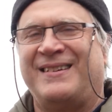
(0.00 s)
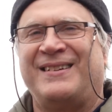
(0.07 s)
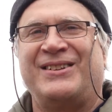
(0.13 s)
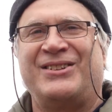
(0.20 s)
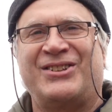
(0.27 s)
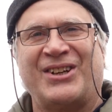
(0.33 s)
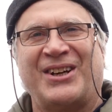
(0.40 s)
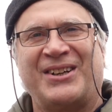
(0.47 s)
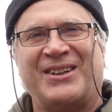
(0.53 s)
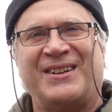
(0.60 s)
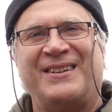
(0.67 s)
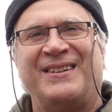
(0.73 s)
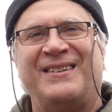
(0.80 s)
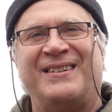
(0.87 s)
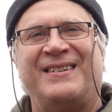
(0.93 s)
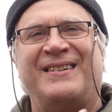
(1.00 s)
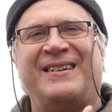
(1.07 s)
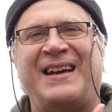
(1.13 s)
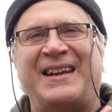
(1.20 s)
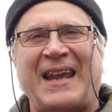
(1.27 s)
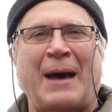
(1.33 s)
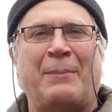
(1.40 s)
shutter,
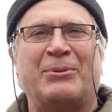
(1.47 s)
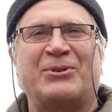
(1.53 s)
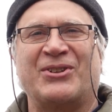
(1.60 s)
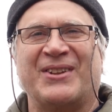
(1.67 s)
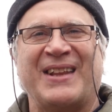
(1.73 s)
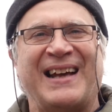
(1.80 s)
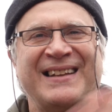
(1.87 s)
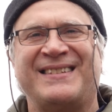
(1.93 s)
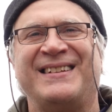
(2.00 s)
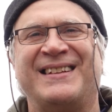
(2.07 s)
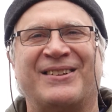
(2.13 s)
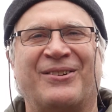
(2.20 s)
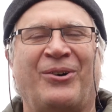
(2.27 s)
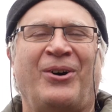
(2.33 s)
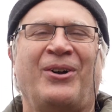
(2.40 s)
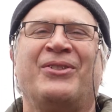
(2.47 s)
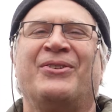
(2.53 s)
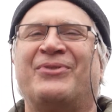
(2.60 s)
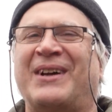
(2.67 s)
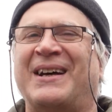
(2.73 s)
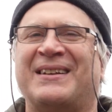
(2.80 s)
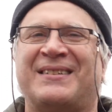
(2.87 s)
and aperture. That's it. All the
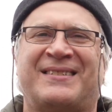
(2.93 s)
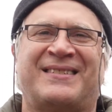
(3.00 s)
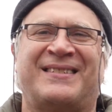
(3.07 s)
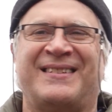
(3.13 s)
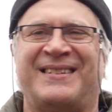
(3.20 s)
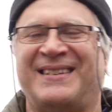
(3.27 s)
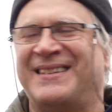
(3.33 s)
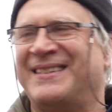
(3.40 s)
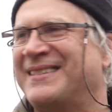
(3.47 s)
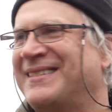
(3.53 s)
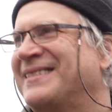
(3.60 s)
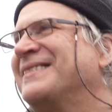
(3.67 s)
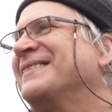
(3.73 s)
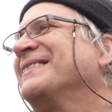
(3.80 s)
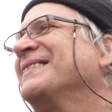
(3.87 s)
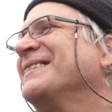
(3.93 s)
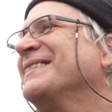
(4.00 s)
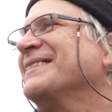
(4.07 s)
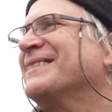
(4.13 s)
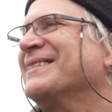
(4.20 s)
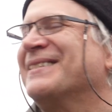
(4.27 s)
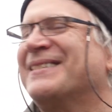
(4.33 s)
rest is
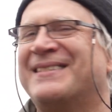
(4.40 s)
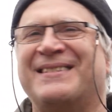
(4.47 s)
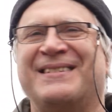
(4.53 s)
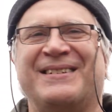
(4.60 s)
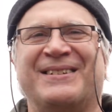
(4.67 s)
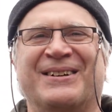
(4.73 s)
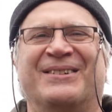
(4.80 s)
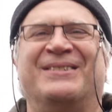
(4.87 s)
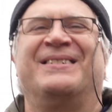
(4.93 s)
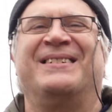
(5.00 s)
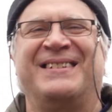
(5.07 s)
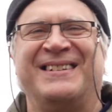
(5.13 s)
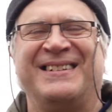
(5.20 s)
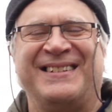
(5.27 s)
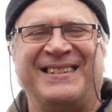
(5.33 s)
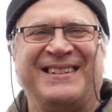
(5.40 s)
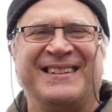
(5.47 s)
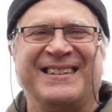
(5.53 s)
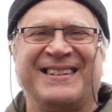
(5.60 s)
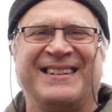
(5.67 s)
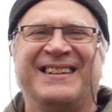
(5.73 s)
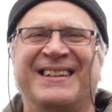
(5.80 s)
just, you know,
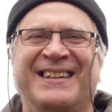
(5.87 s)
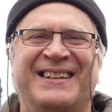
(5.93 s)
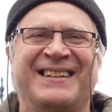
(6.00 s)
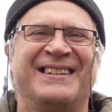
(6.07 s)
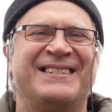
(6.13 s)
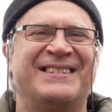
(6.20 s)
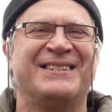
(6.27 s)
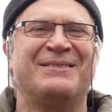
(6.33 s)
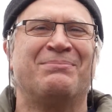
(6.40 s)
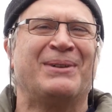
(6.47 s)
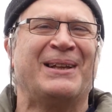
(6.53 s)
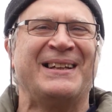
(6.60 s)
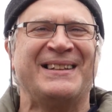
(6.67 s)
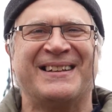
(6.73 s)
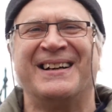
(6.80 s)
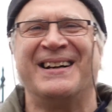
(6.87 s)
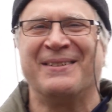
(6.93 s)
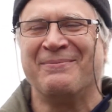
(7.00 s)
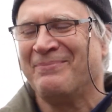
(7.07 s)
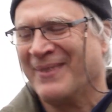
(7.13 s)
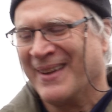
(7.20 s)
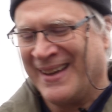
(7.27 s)
it's just
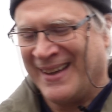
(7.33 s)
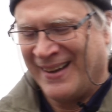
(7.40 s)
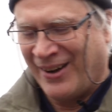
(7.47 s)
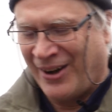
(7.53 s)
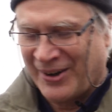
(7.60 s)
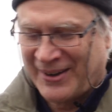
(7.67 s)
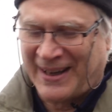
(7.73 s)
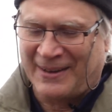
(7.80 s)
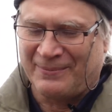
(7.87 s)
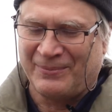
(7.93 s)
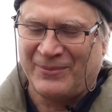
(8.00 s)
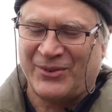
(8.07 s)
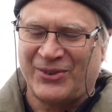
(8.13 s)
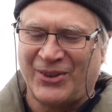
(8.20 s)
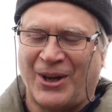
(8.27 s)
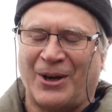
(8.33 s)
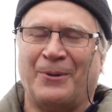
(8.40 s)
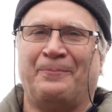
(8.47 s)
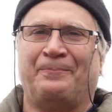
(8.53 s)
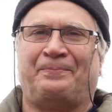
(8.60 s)
playtime. Okay, so,